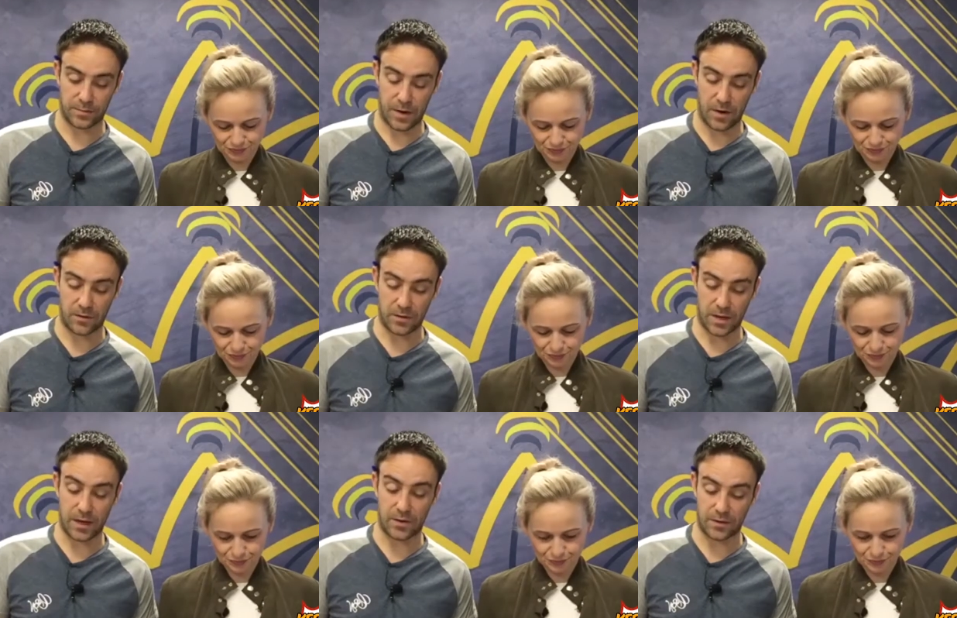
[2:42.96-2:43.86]
Speaker 1: parents
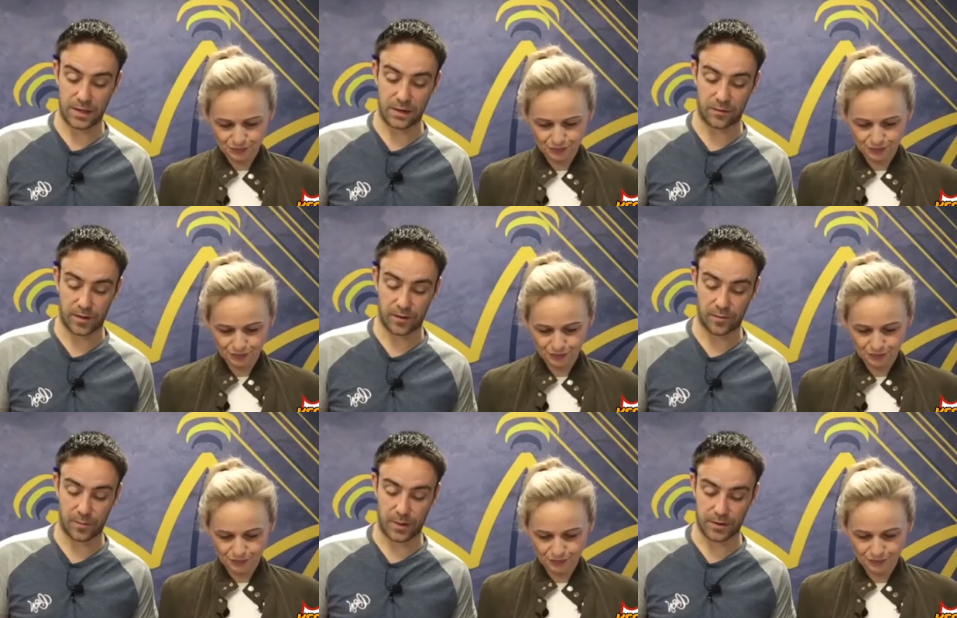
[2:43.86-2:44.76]
and herself on the
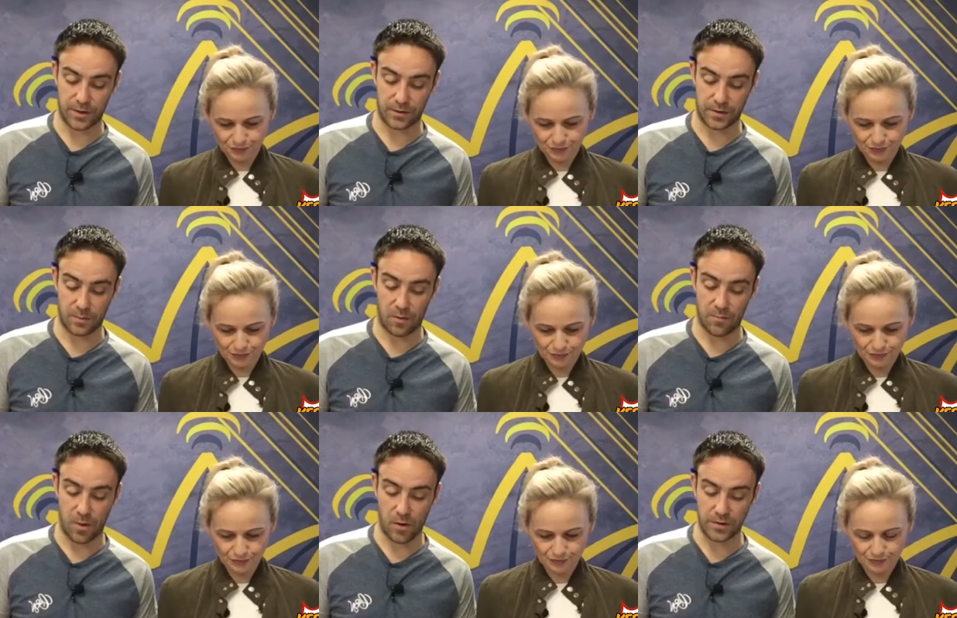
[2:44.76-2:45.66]
front page there this
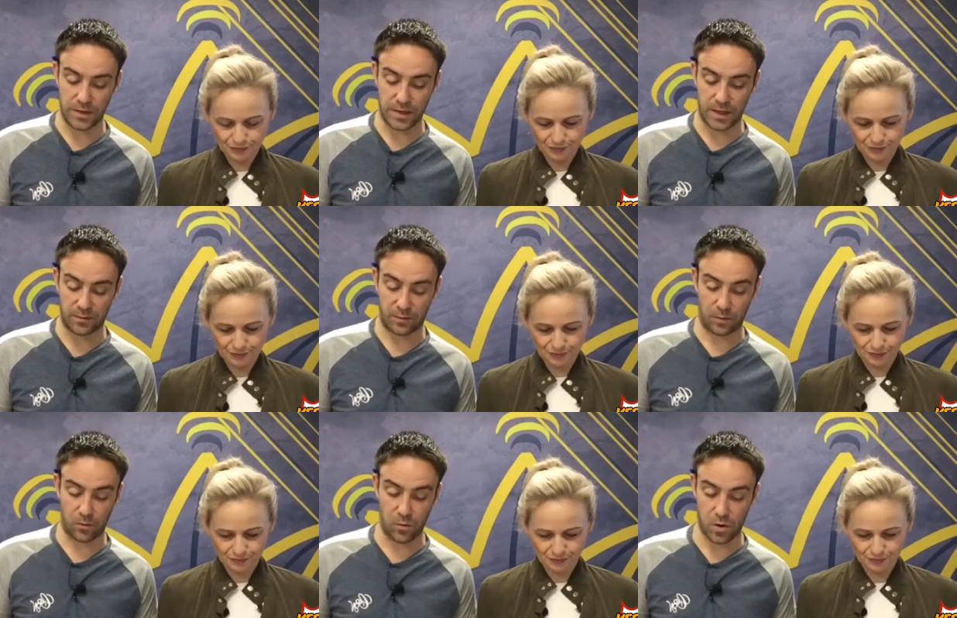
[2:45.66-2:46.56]
morning. Morrissey to get
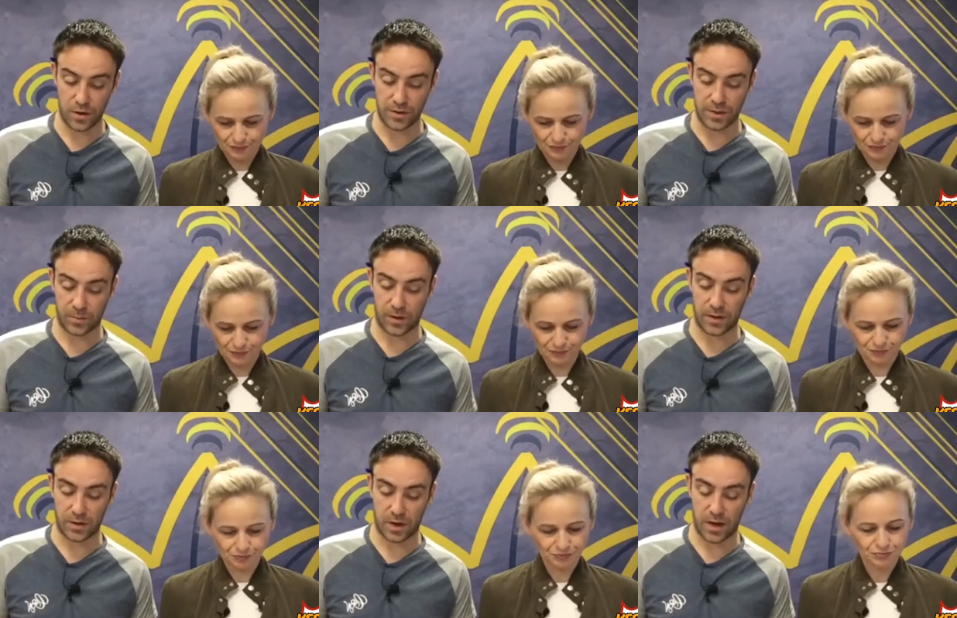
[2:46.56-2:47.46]
full award
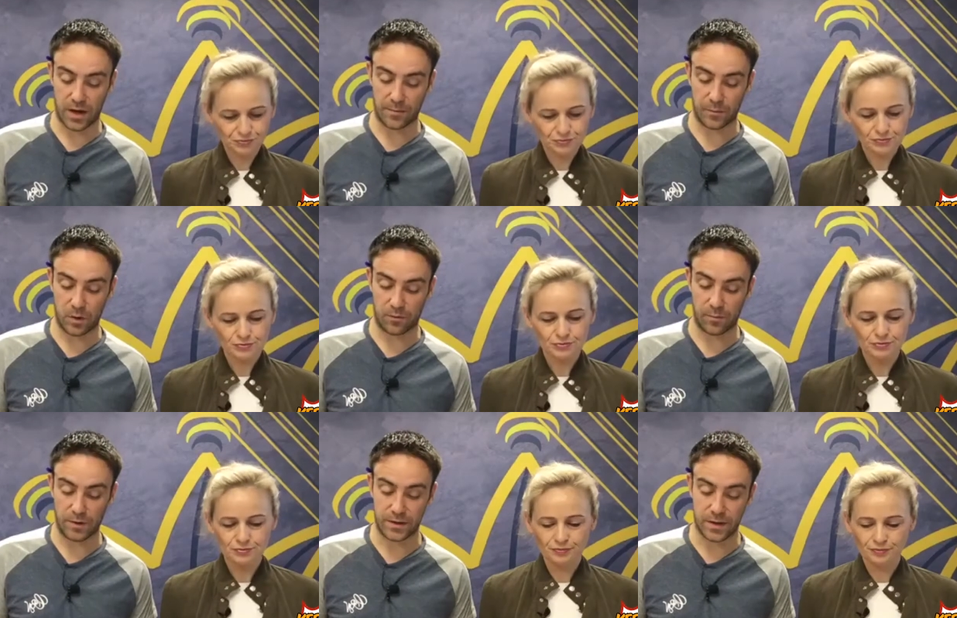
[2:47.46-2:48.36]
despite um,
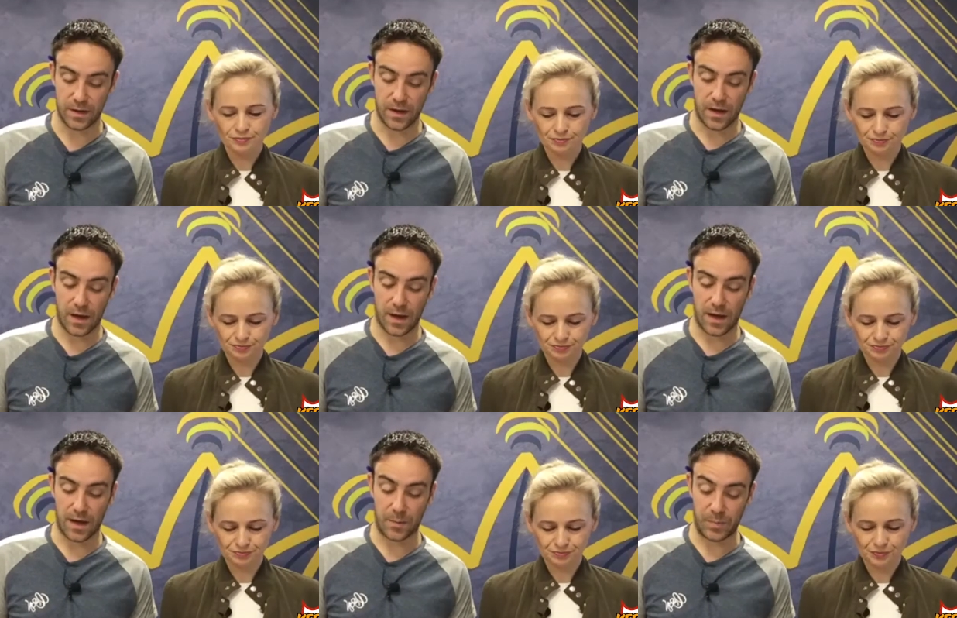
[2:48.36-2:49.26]
government
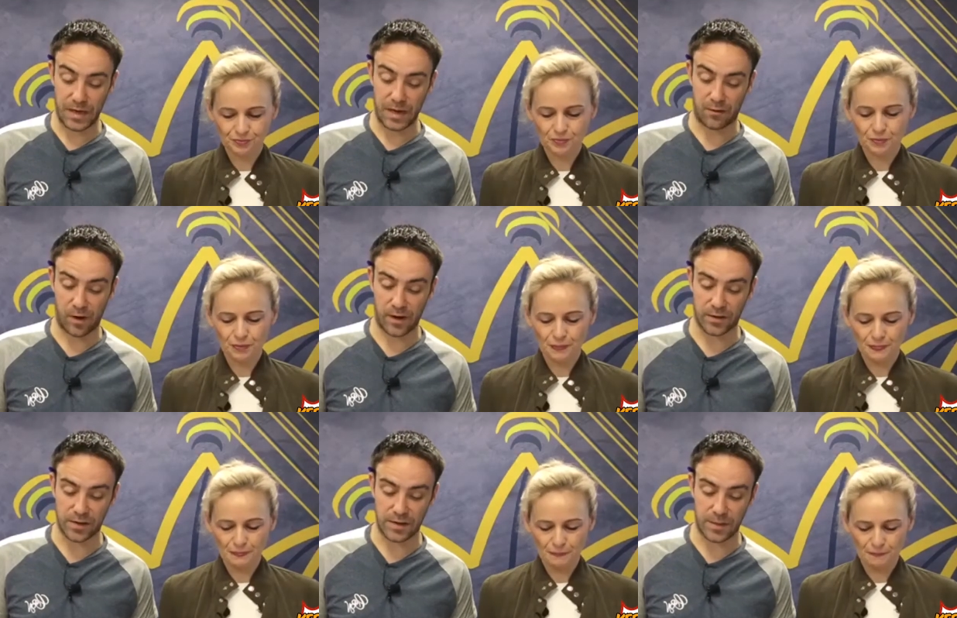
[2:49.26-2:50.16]
uh, appeal.
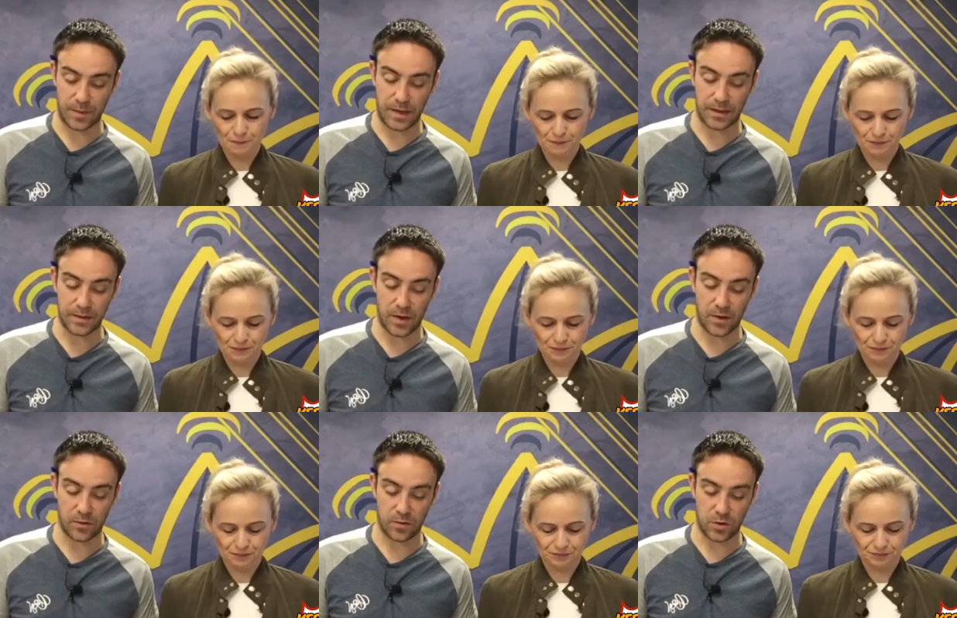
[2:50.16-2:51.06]
Riker says the appeal against the High
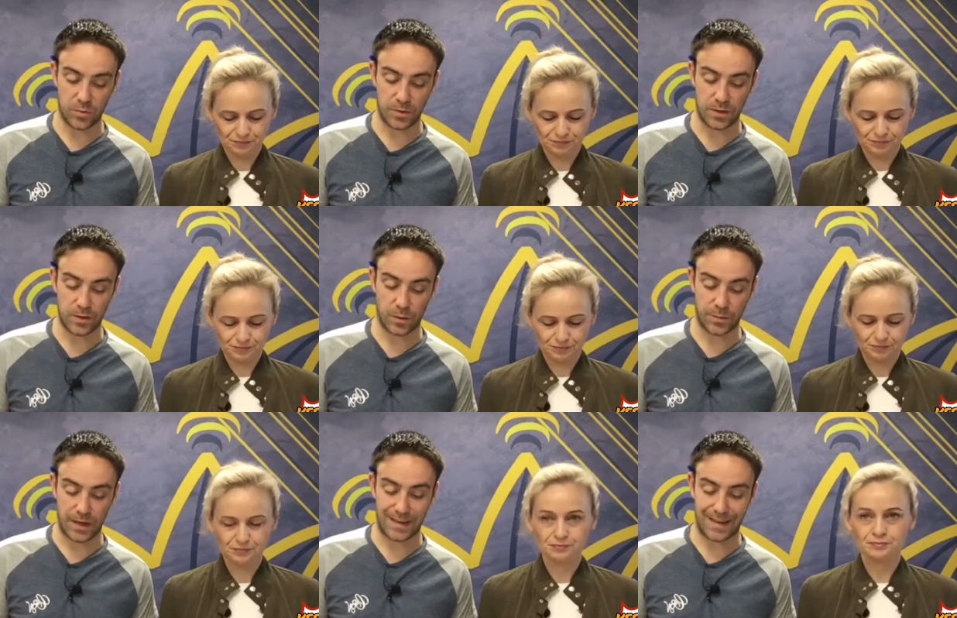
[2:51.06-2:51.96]
Court judgment is to
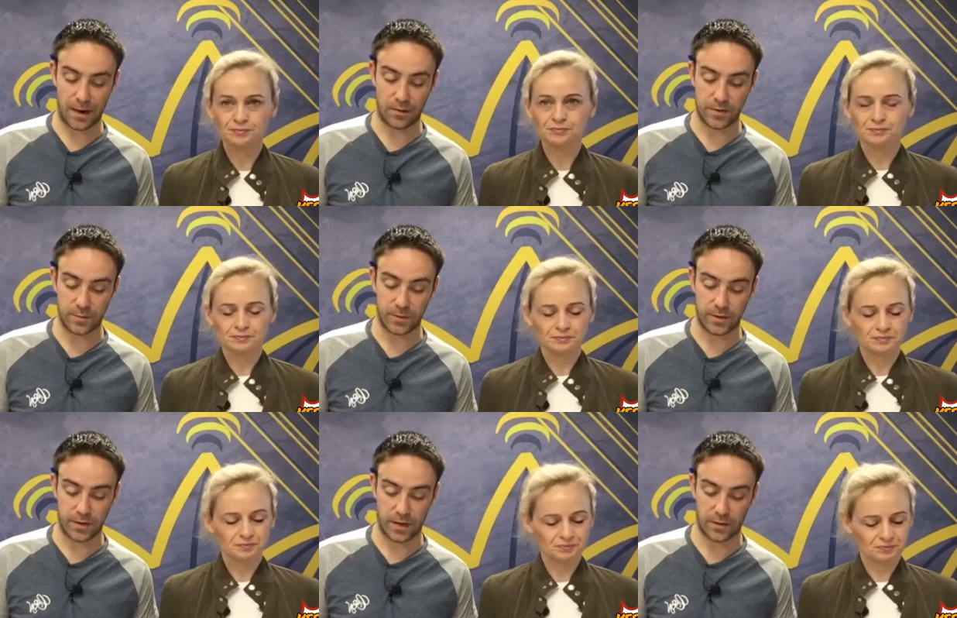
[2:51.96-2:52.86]
obtain clarity,
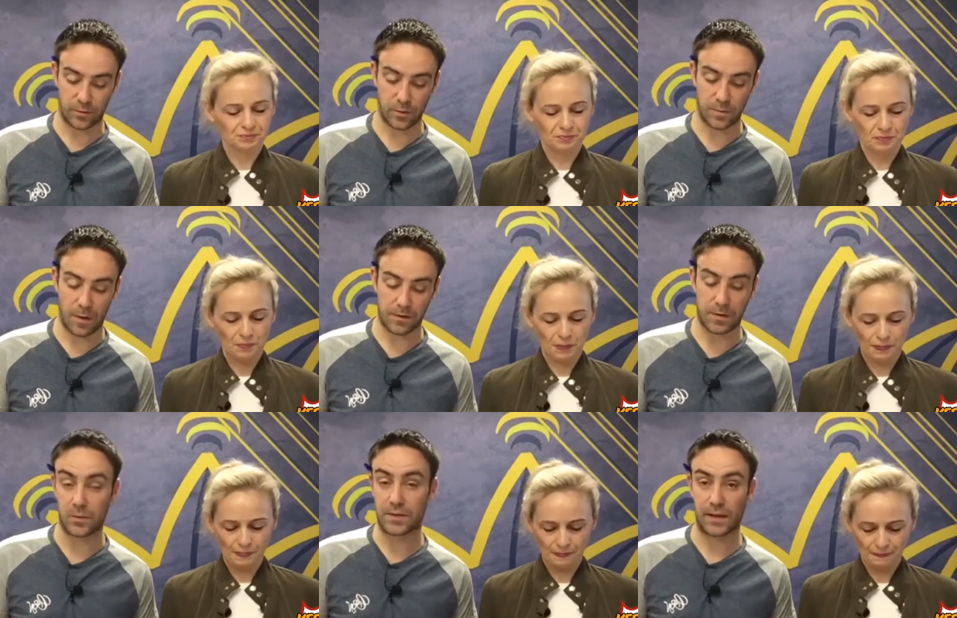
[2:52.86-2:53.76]
but uh, Ruth
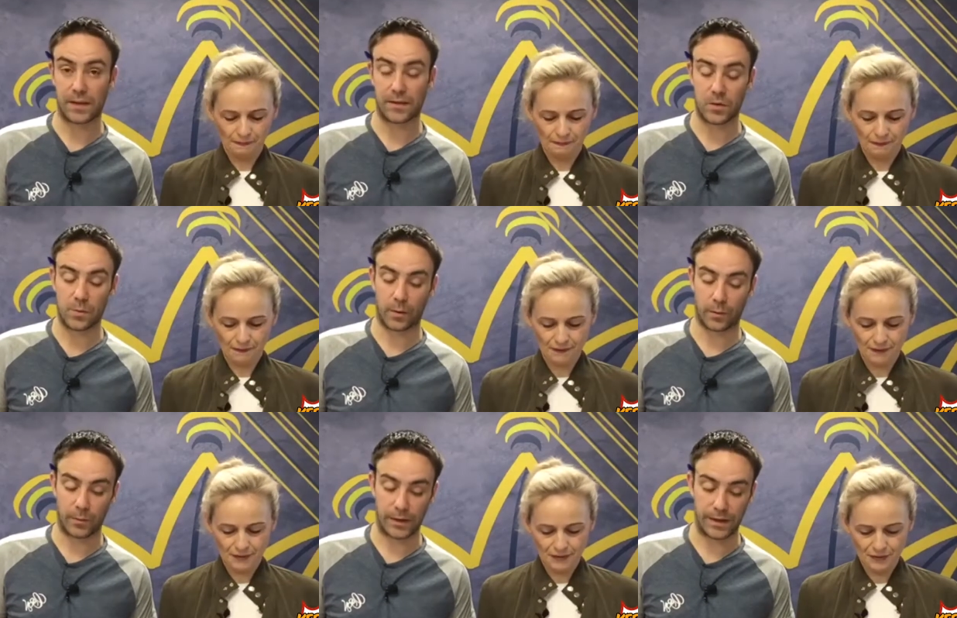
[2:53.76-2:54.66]
Morrissey will still get the
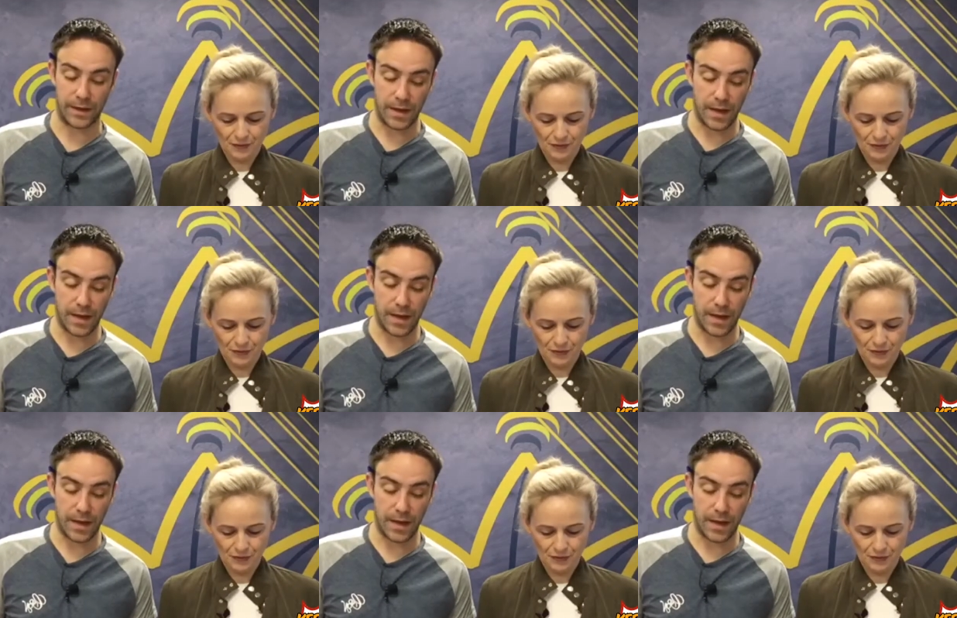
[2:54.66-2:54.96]
2.1 million.